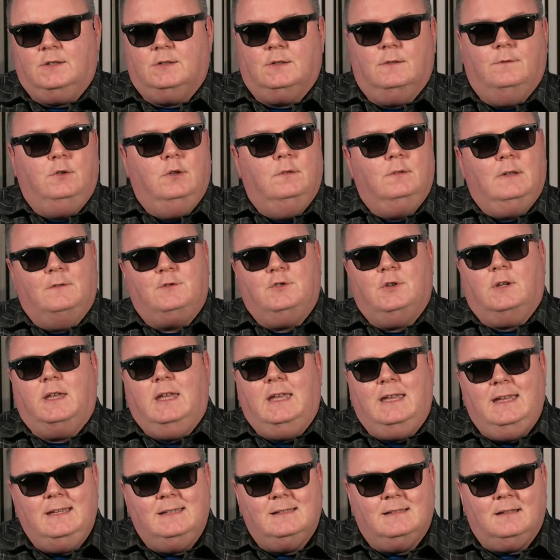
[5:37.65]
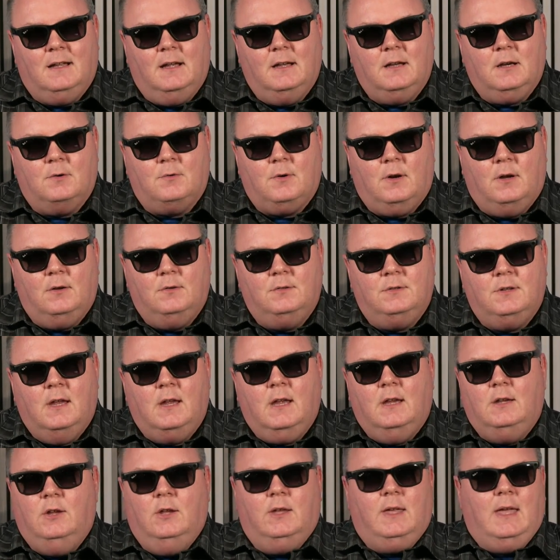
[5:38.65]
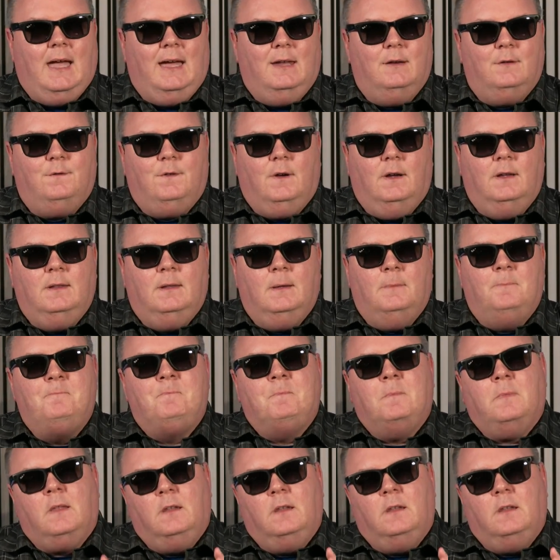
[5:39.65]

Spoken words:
So if you've left your keys lying around, you can't find them,